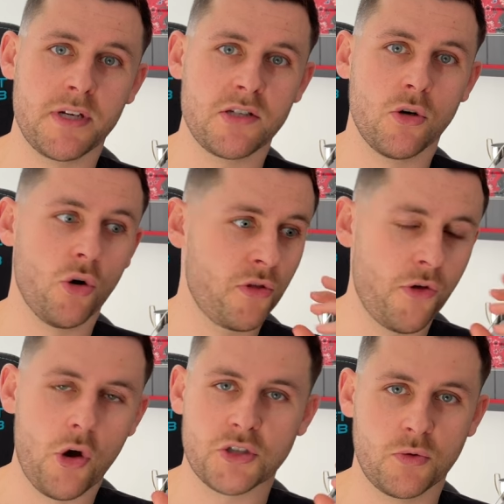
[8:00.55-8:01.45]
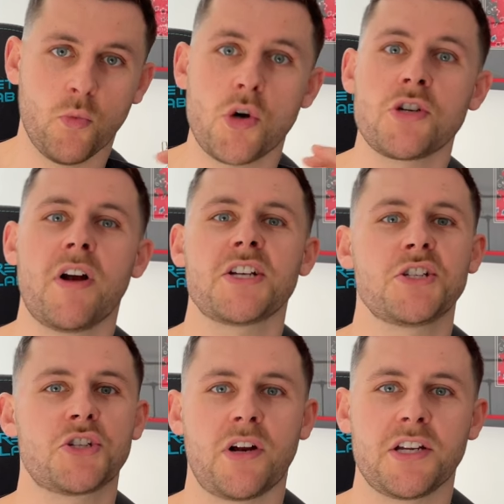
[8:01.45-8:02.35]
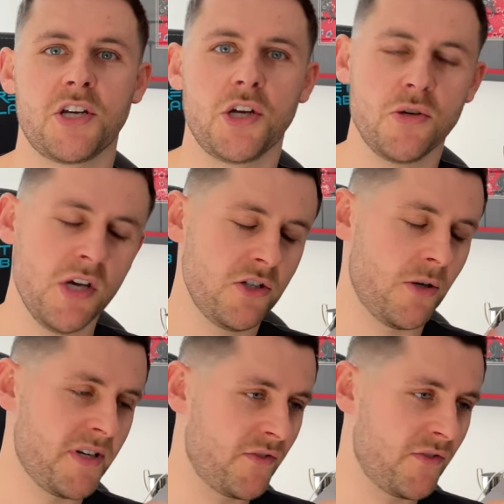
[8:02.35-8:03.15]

in your thoughts from what you're actually trying to do. do you know I mean?